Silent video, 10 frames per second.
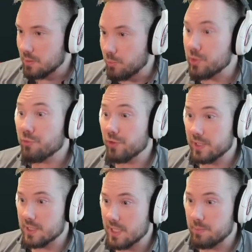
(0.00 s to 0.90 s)
When you're
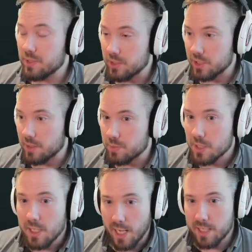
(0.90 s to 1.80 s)
fighting same tier ships.
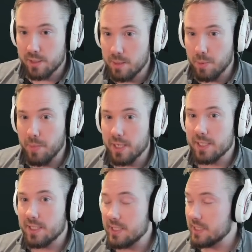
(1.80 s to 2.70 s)
And keep in mind
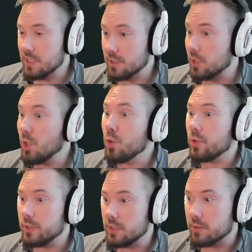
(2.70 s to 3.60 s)
that he sunk
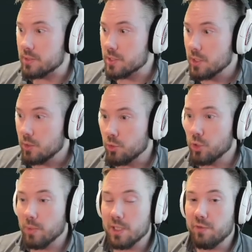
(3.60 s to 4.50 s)
lower tiers.
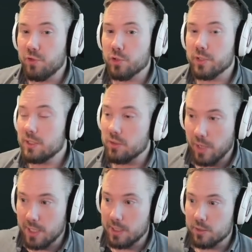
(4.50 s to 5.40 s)
Normally, if you're a tier
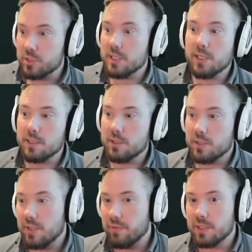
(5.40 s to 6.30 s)
8 and you're sinking tier
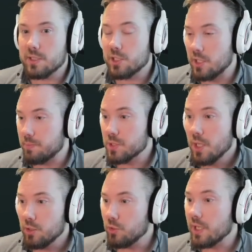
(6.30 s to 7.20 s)
7 ships,
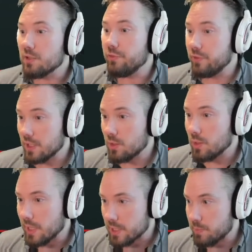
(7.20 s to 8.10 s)
you get fuck
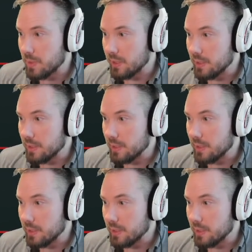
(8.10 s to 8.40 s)
all XP.